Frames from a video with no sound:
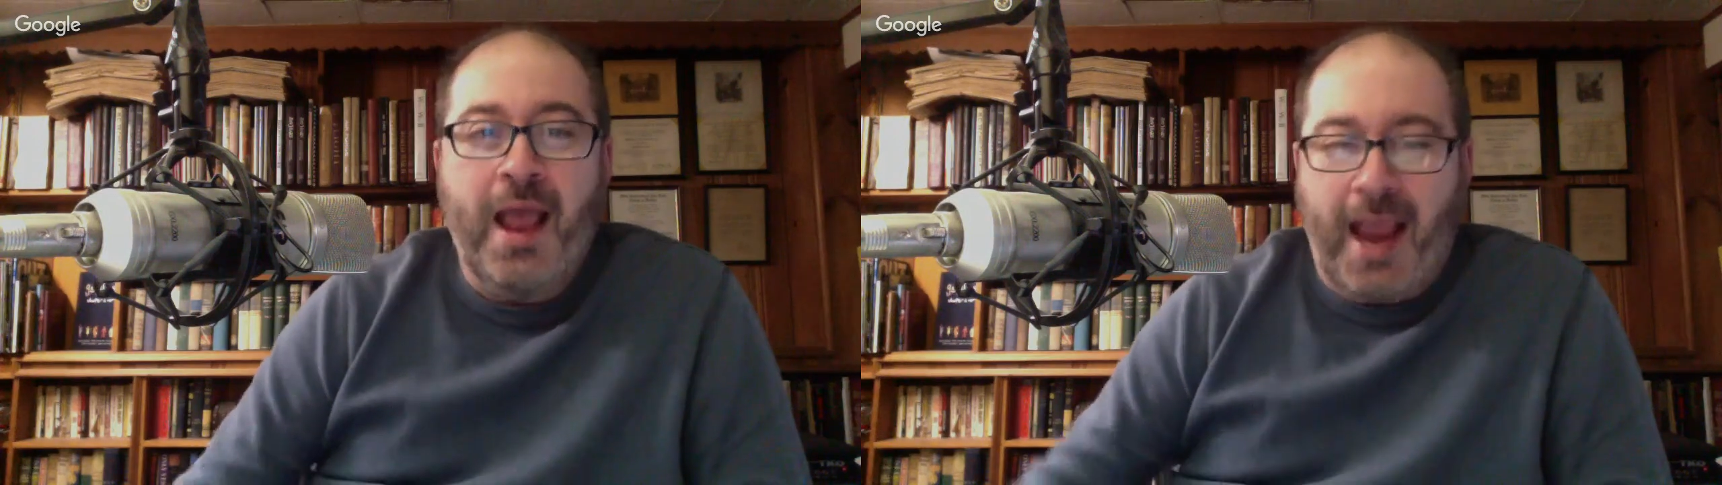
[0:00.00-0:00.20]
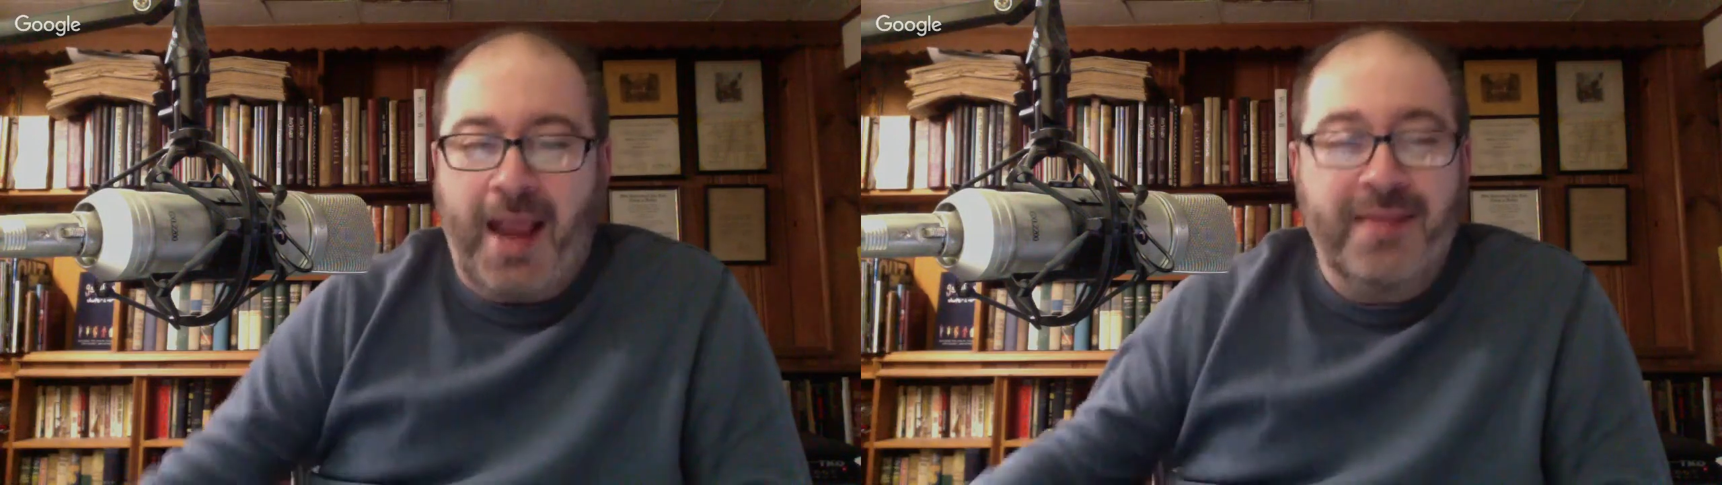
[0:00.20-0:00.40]

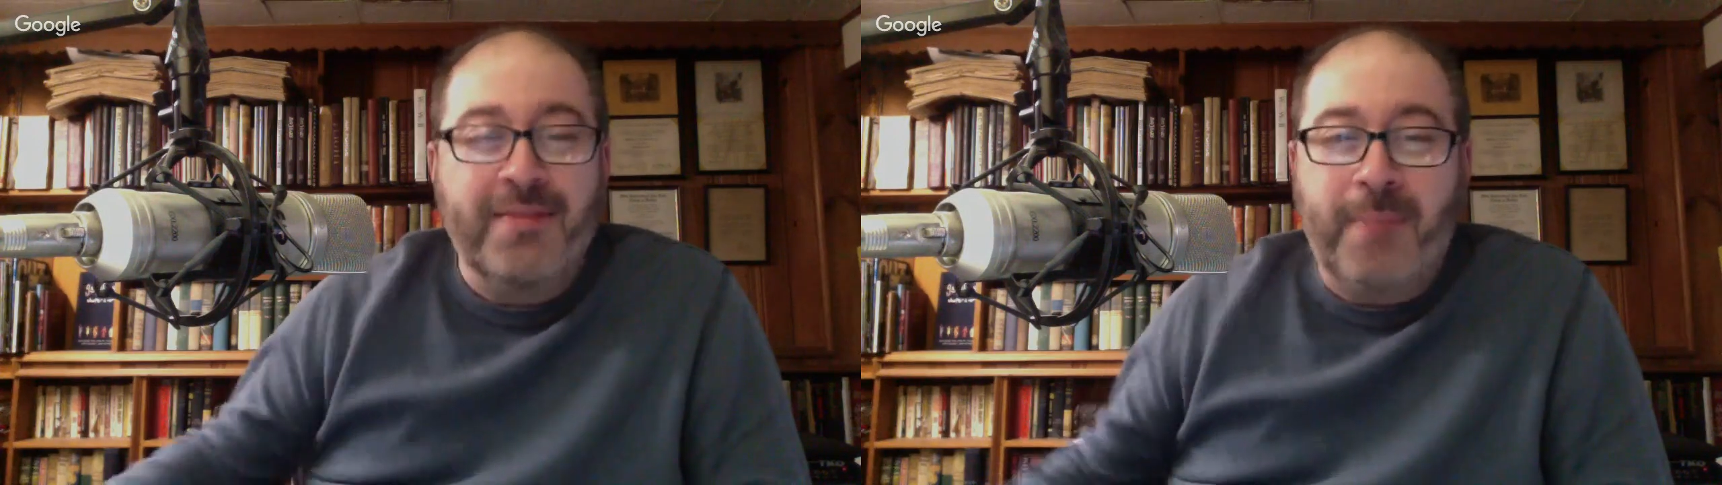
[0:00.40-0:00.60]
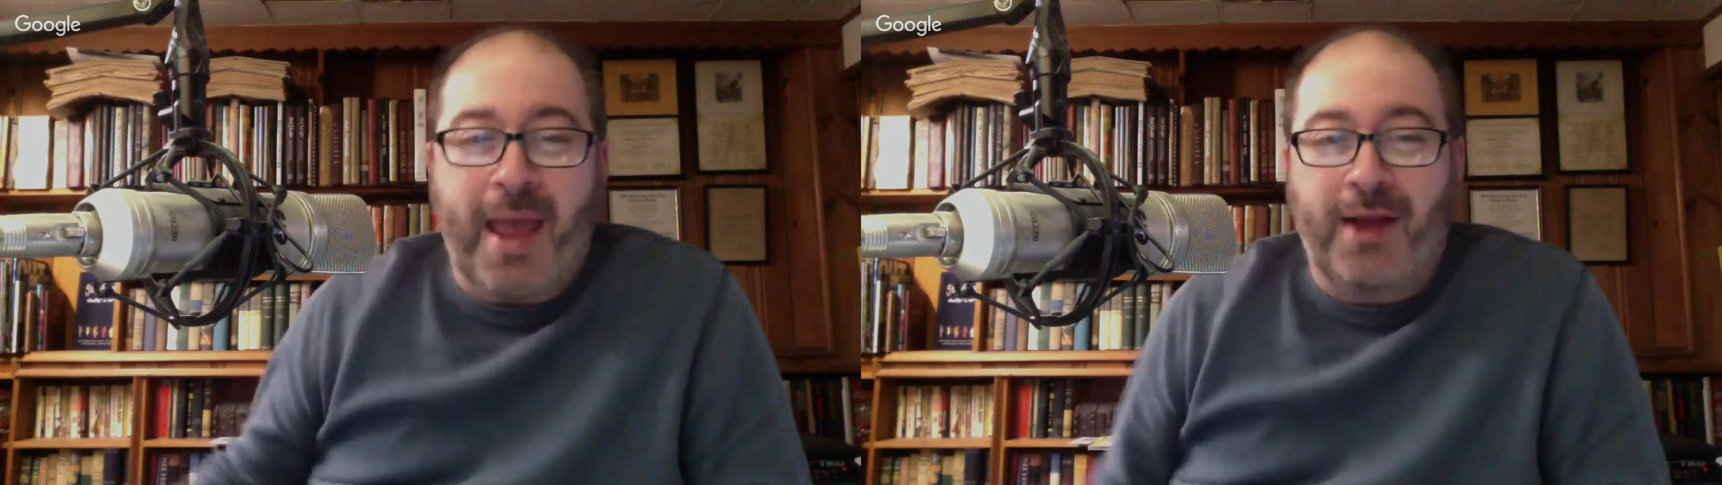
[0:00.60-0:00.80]
and in
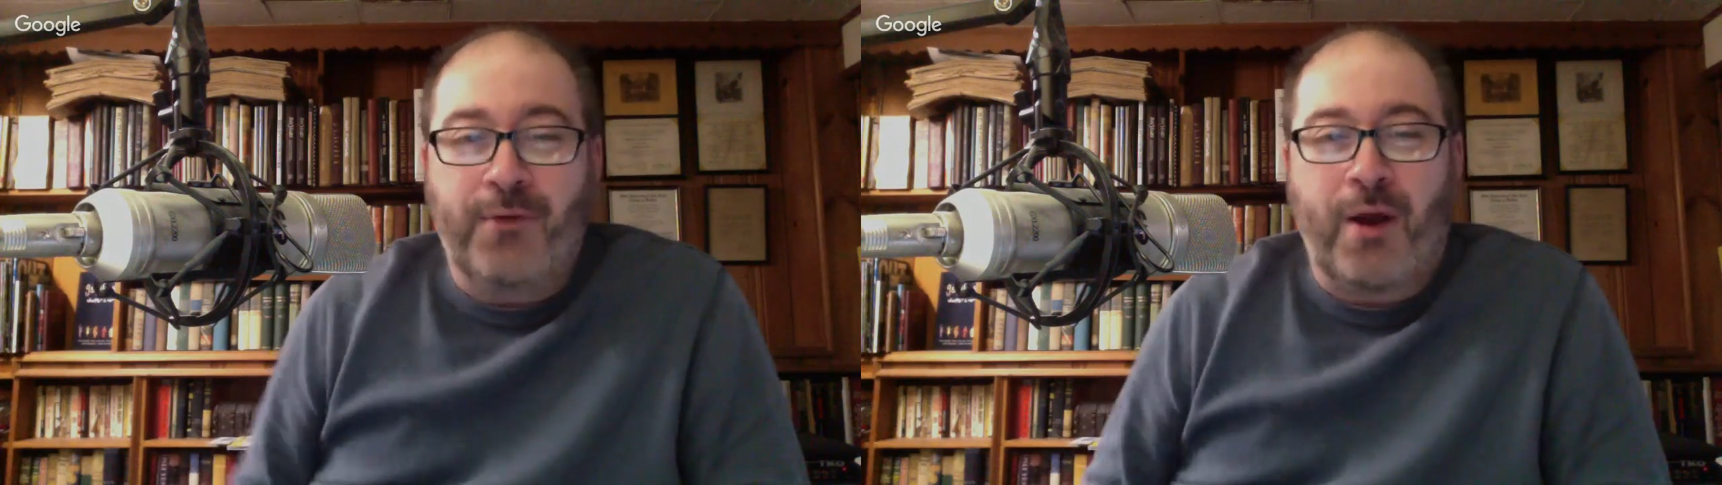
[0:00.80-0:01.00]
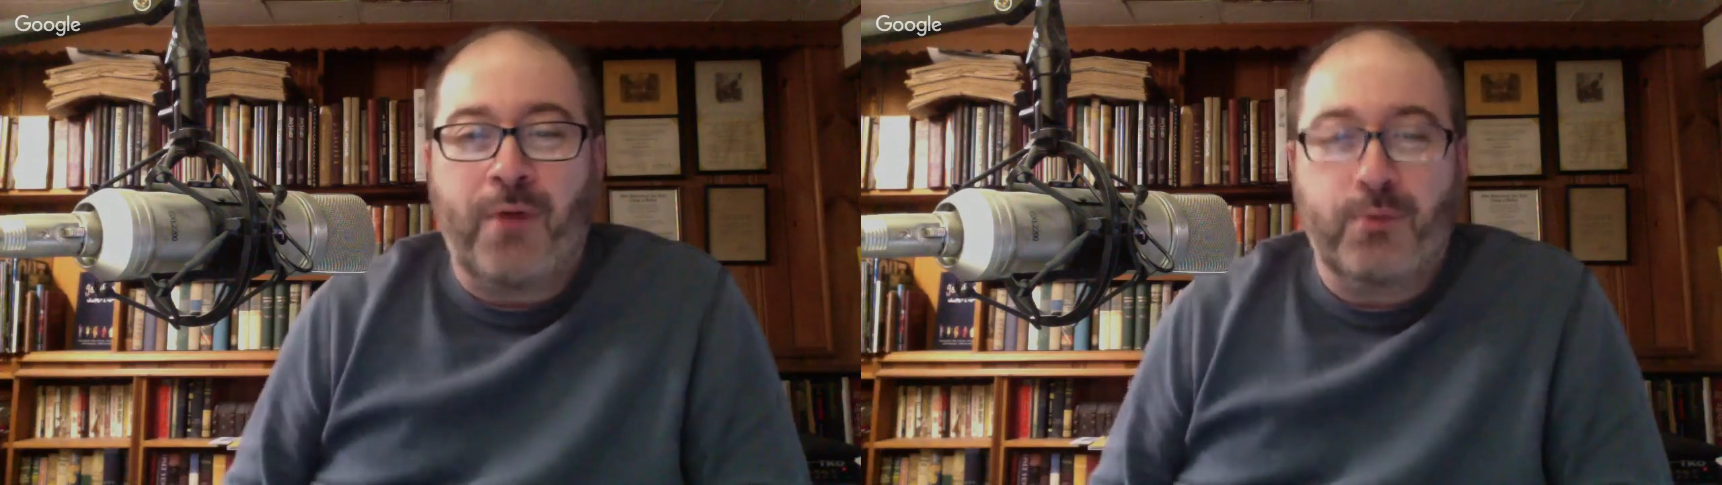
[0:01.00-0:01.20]
the
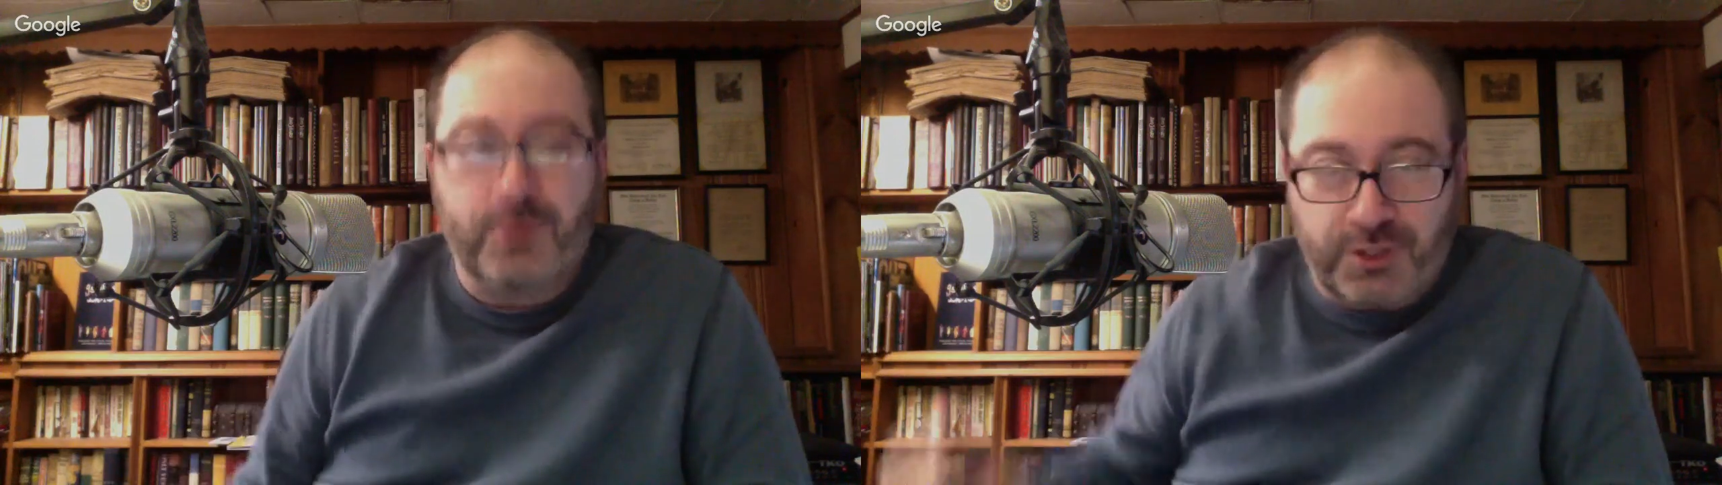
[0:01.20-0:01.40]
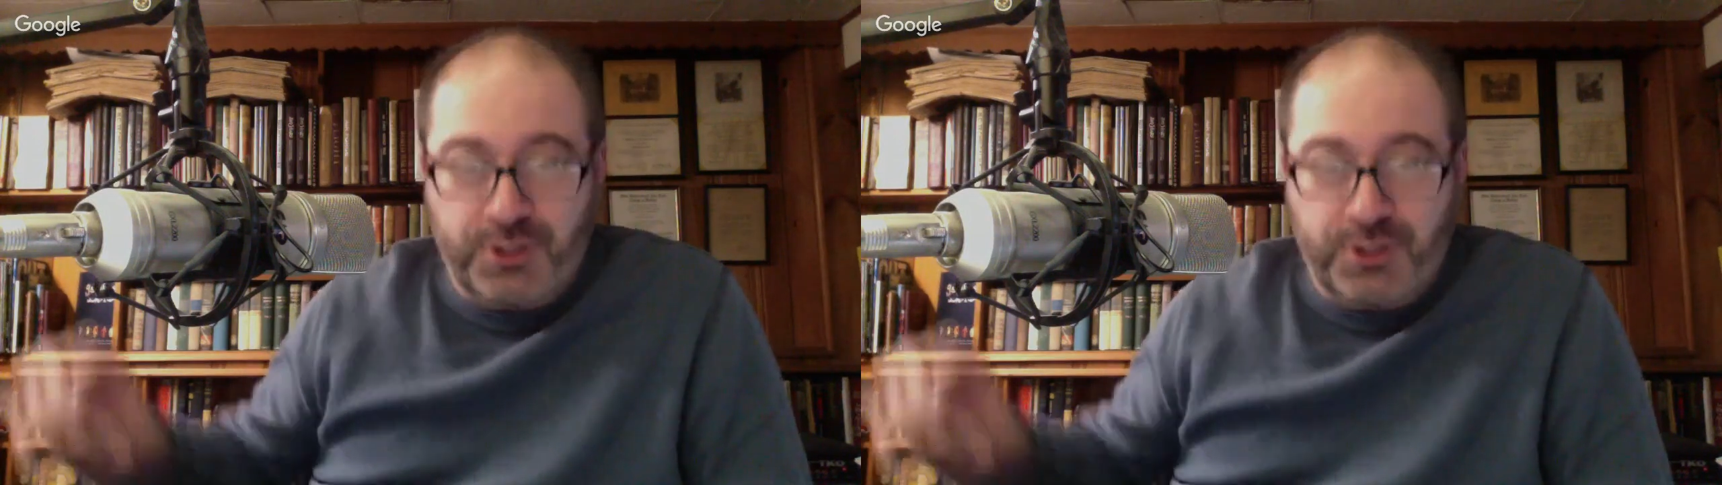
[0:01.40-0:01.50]
background there was a